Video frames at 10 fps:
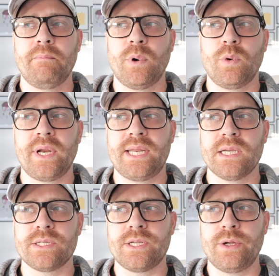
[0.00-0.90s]
But what he
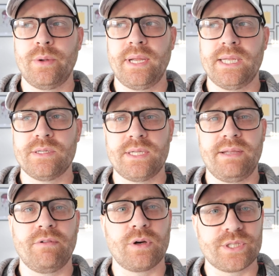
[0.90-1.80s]
does do is
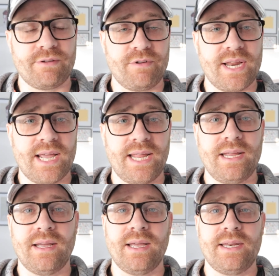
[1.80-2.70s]
he vlogs every day,
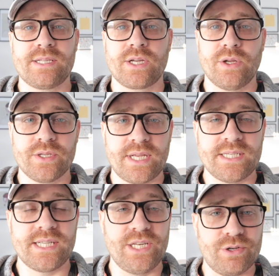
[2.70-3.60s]
and his
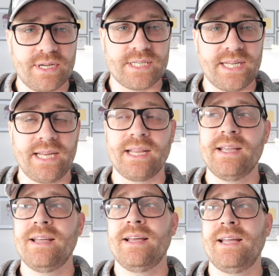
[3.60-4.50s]
content's interesting.
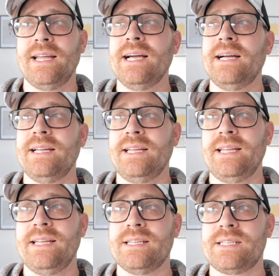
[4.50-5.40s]

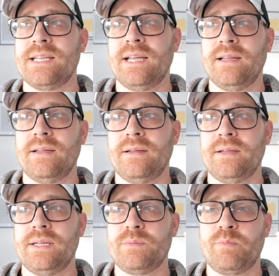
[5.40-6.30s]
His
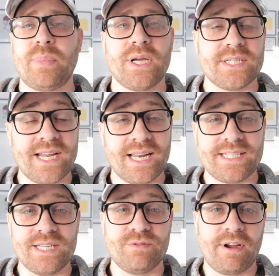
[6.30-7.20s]

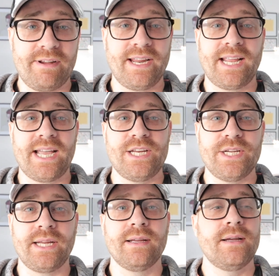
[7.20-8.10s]
personality is very
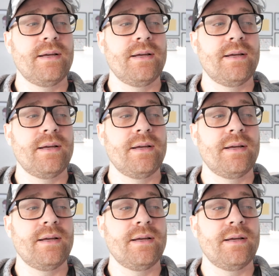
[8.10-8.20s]
engaging.